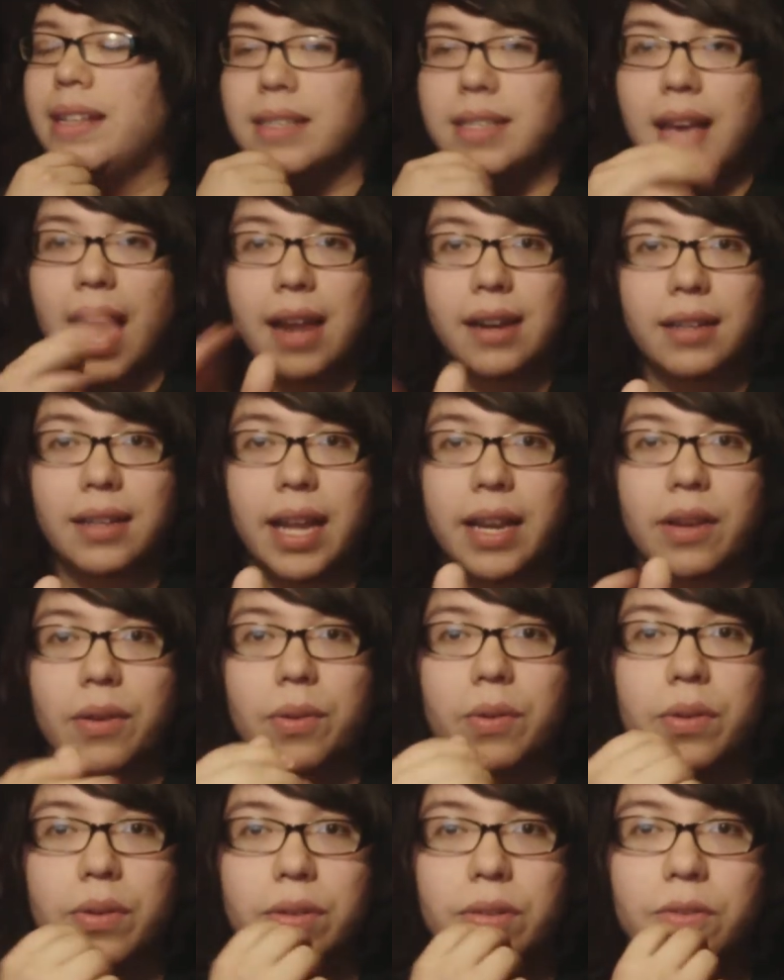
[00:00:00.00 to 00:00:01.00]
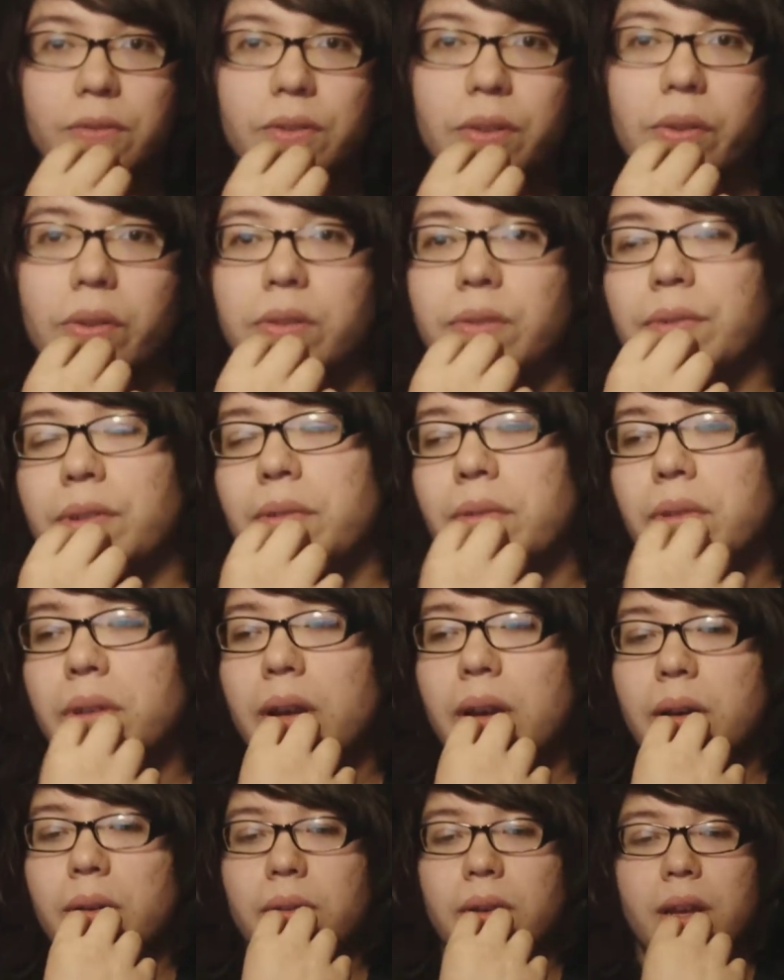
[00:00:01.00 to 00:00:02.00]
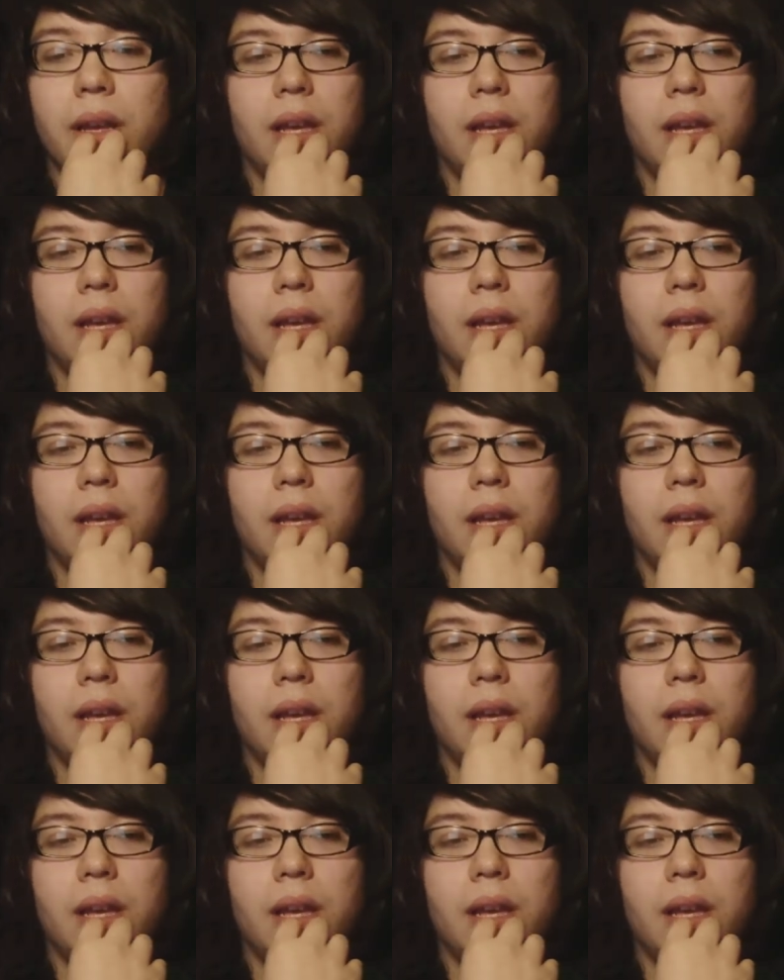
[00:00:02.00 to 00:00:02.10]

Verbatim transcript: It's kind of like Hooters for those of you who know,